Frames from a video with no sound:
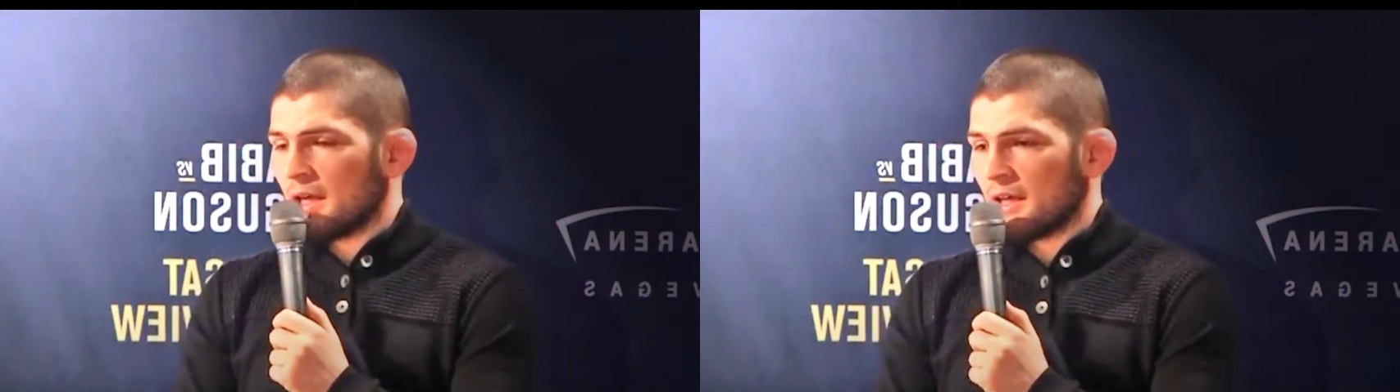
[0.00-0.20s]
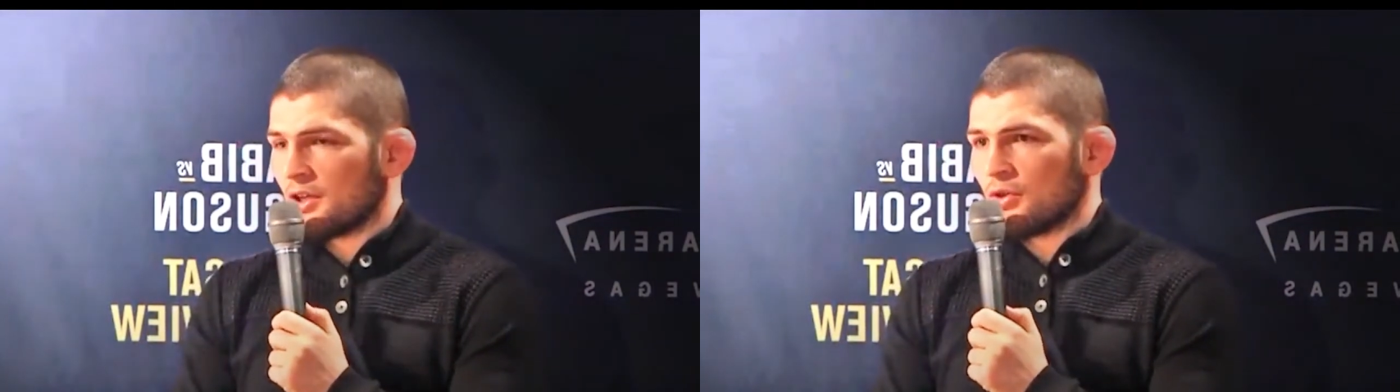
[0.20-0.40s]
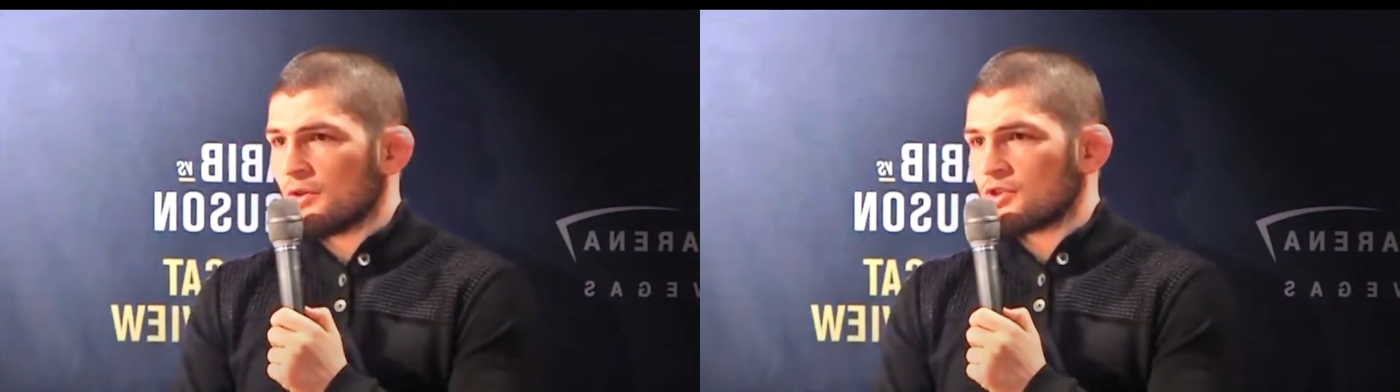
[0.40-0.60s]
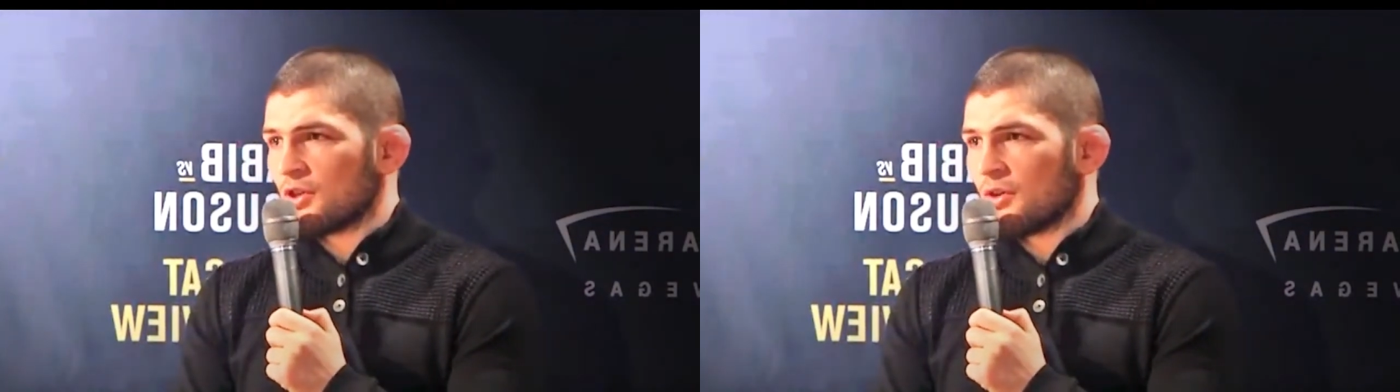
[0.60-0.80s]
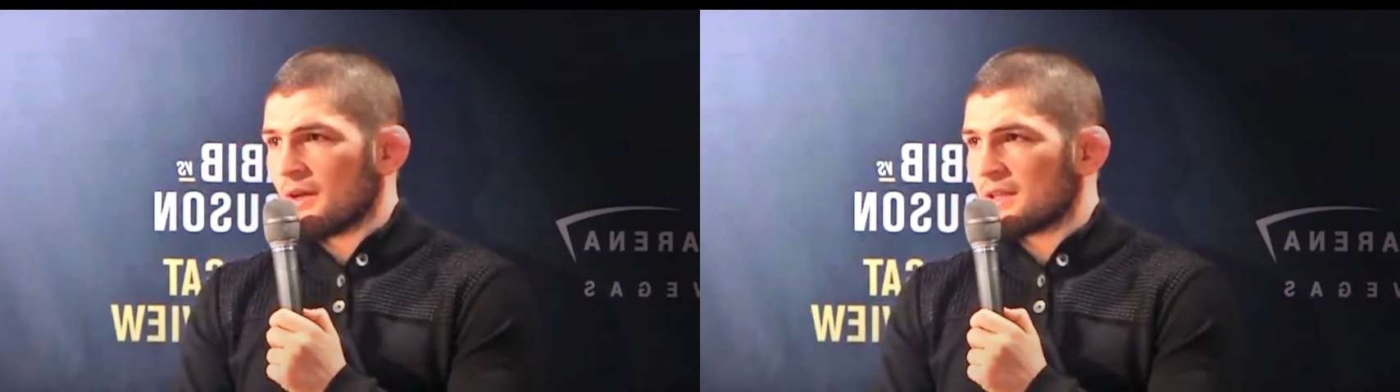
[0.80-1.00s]
And
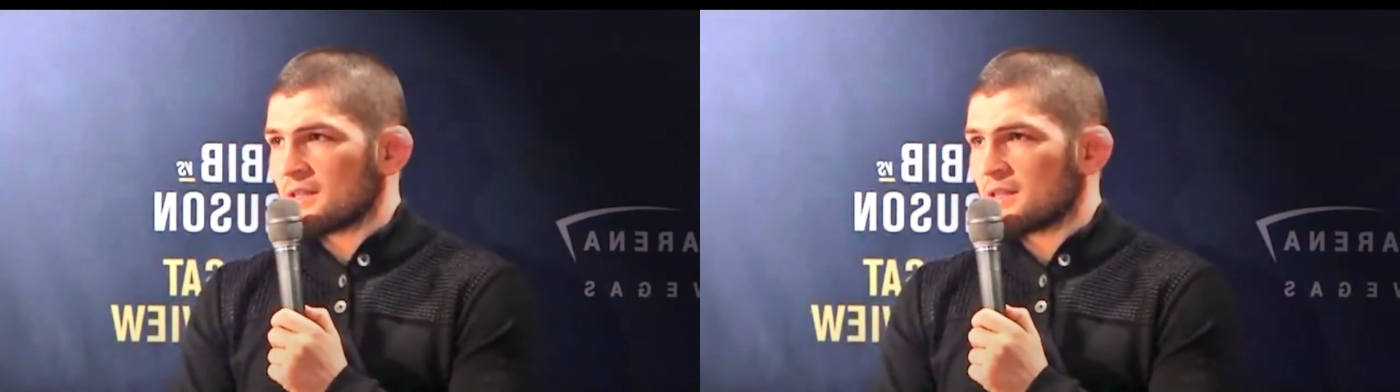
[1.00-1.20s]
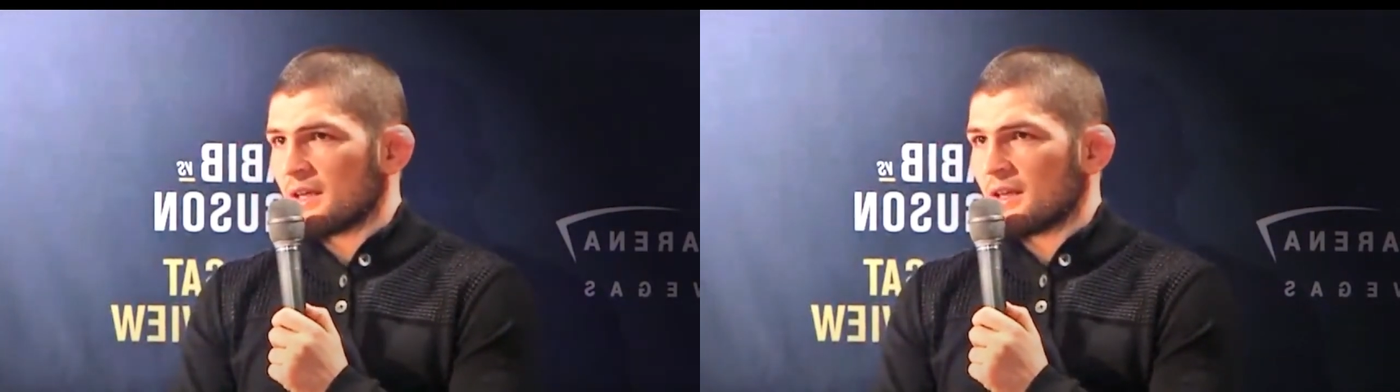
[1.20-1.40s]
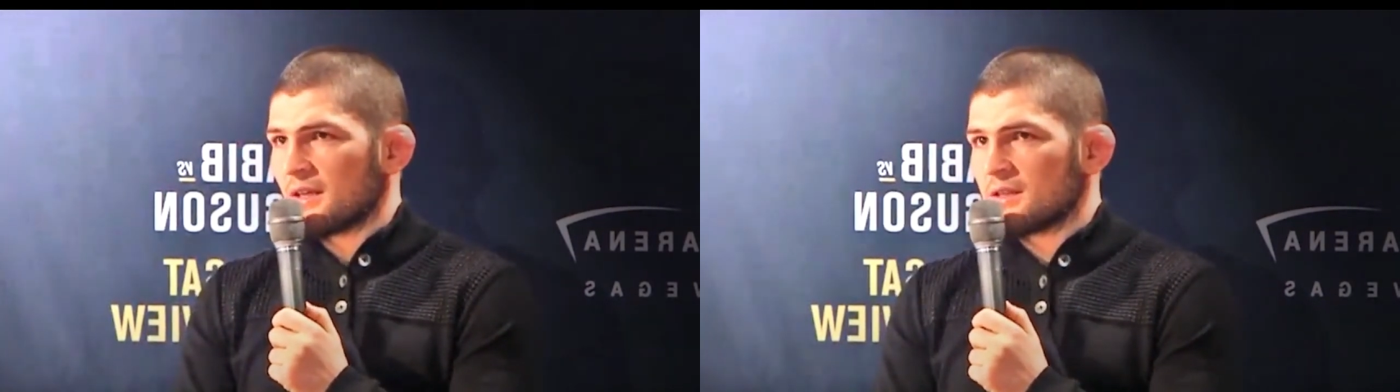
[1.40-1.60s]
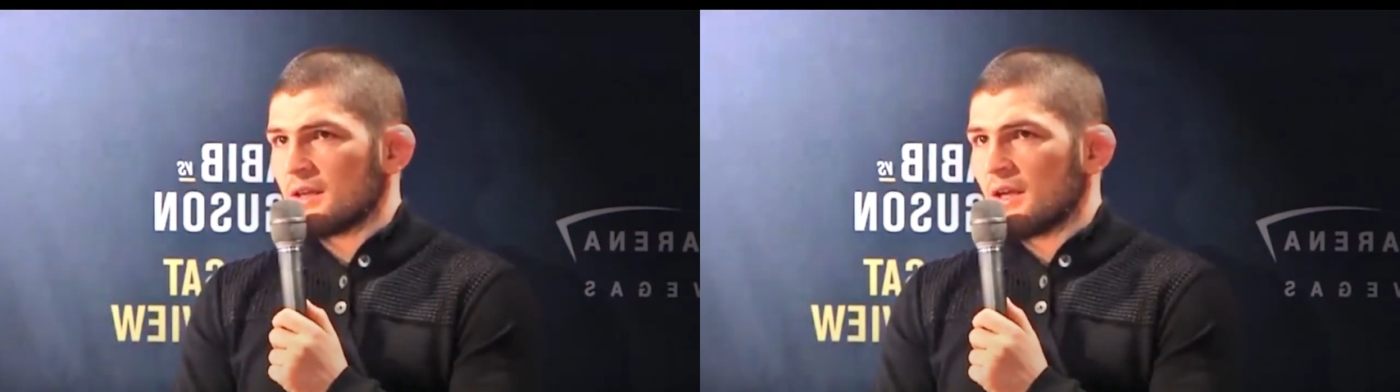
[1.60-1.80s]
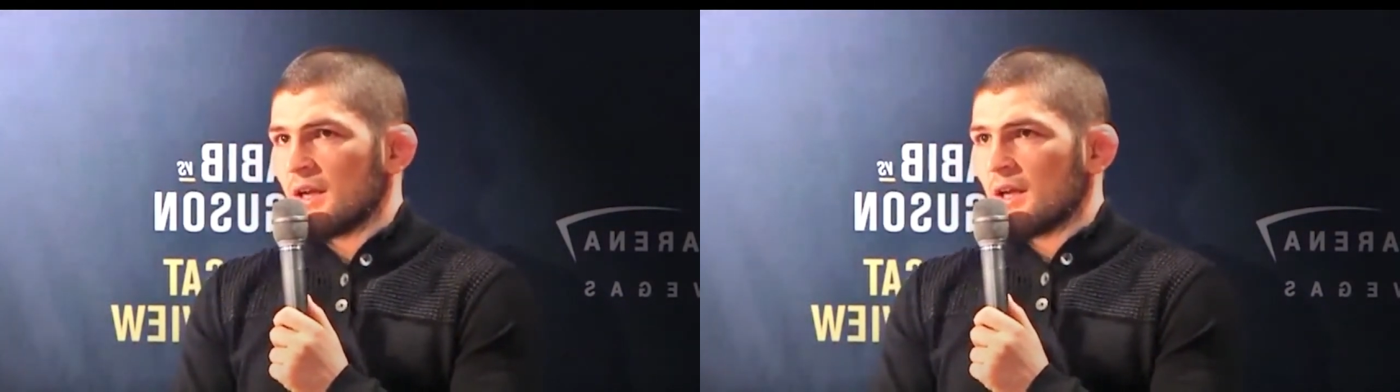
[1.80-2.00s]
UFC no understand this.
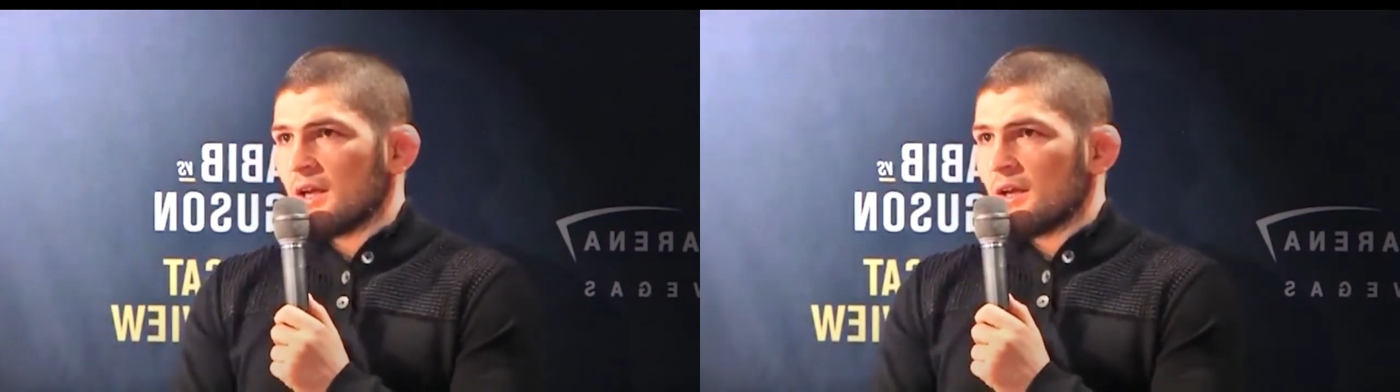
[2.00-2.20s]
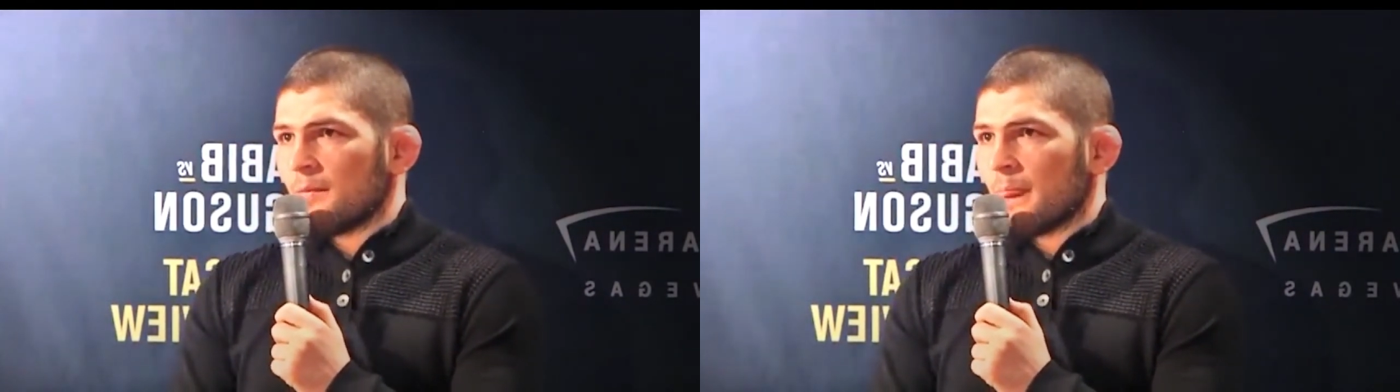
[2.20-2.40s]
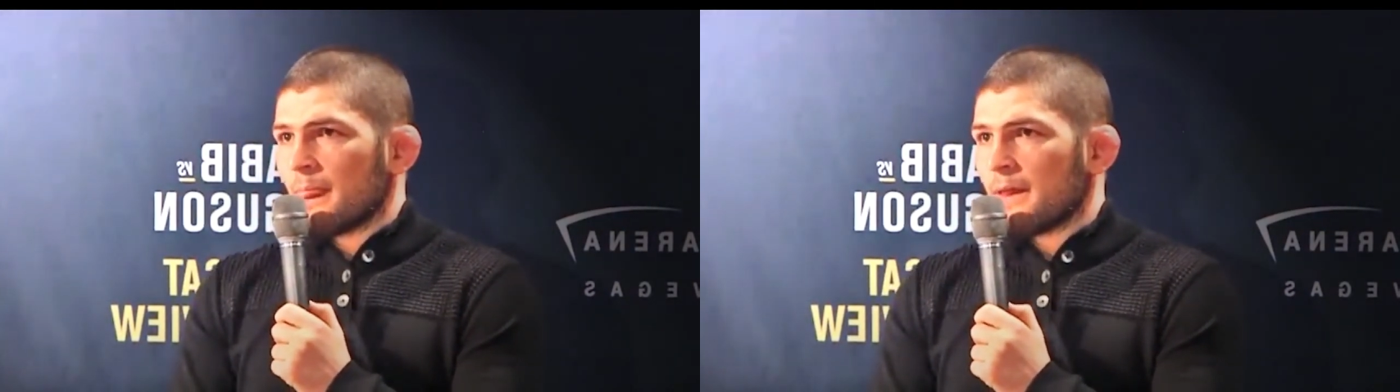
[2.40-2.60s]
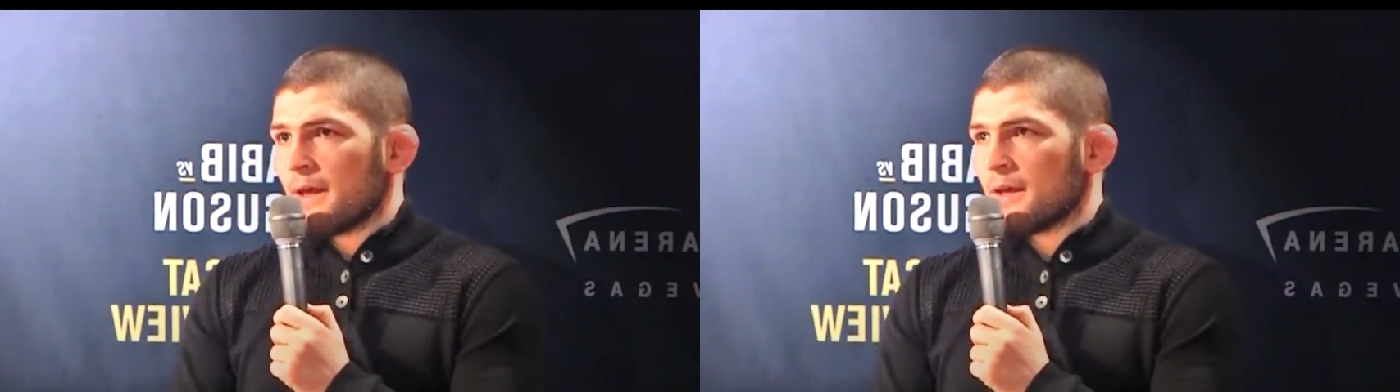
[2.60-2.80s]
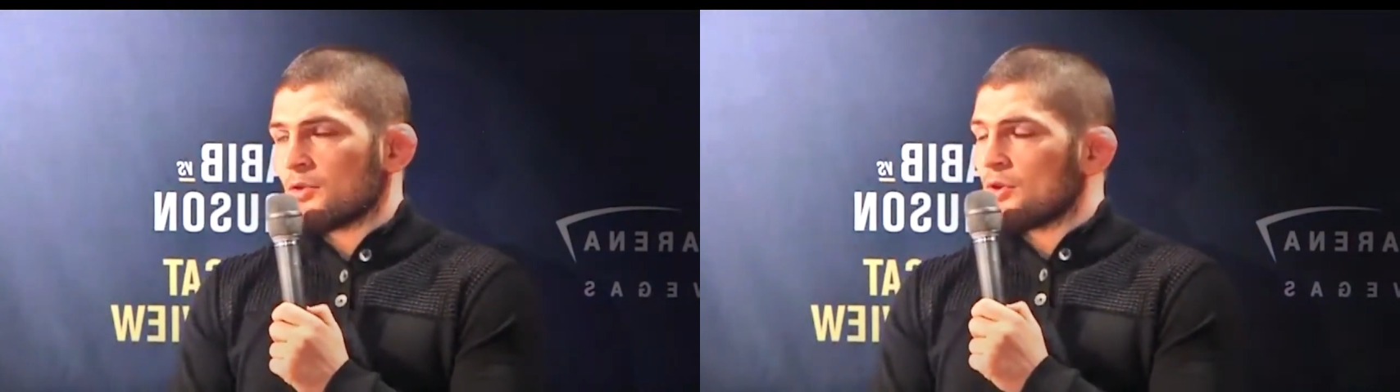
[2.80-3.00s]

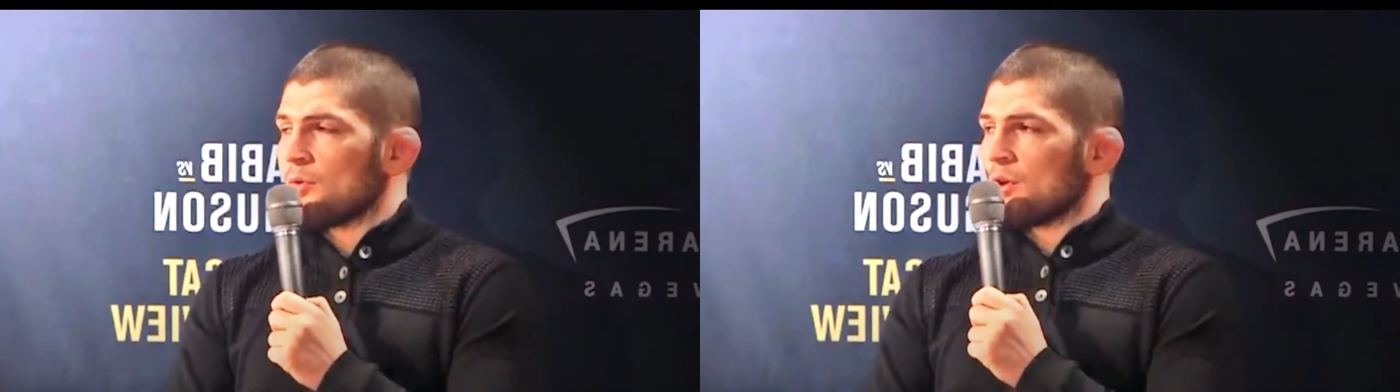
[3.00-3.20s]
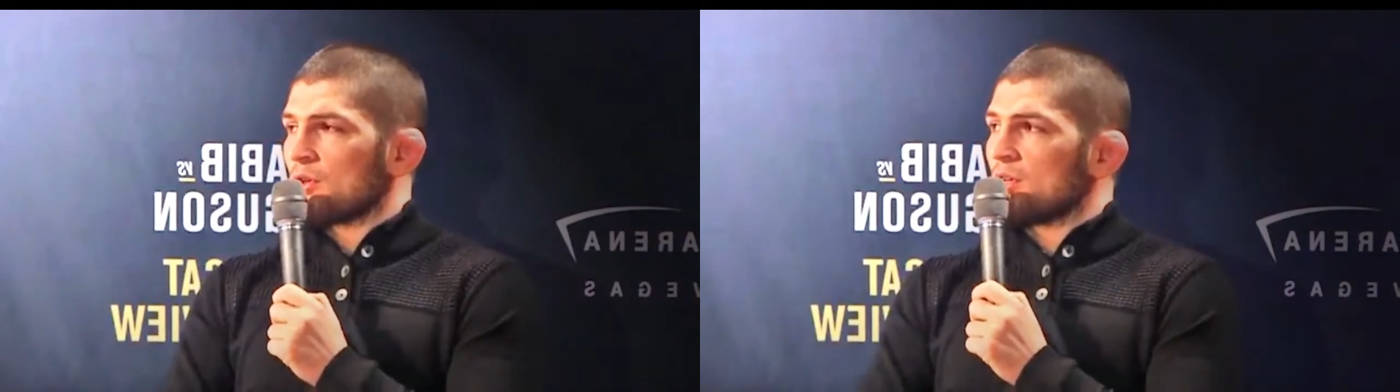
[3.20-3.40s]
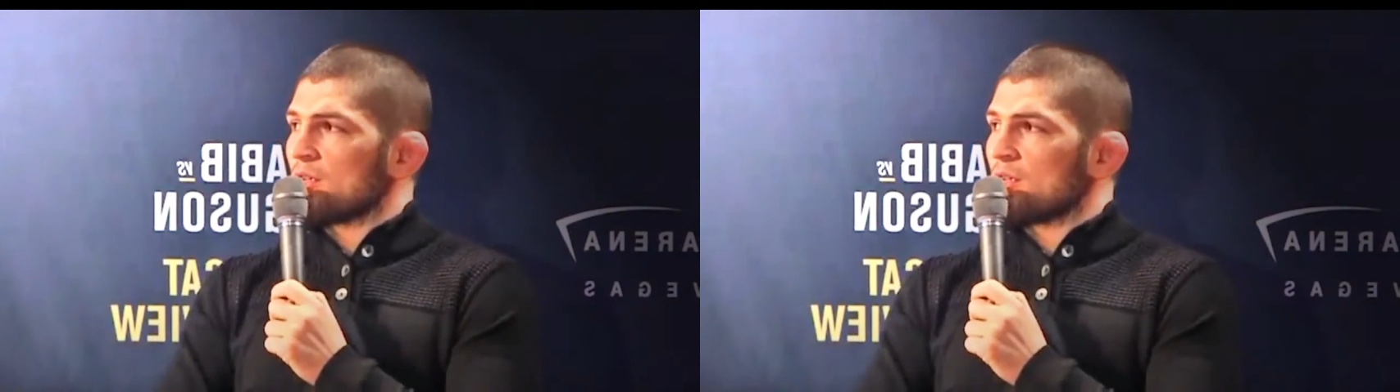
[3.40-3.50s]
And you know